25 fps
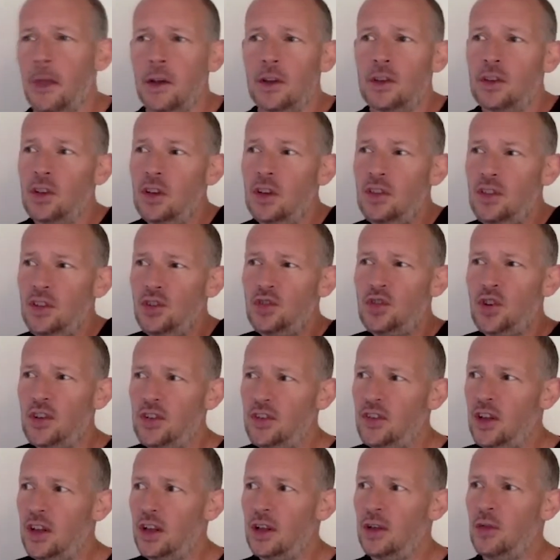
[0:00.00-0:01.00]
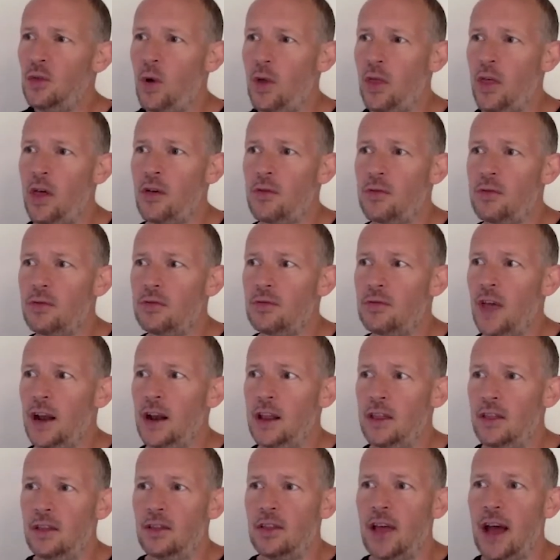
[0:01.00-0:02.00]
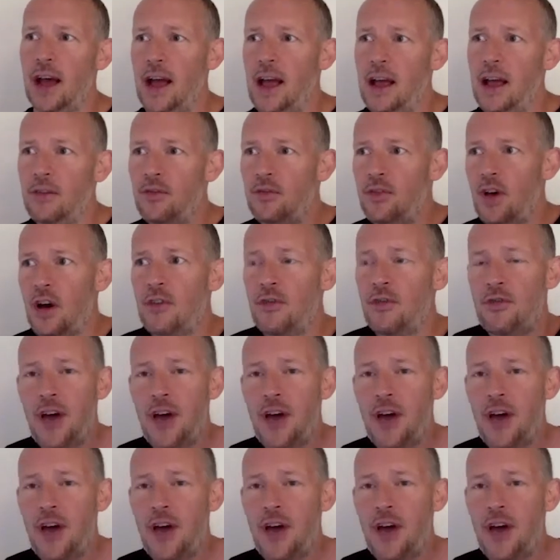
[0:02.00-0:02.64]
So that's interesting whether anything of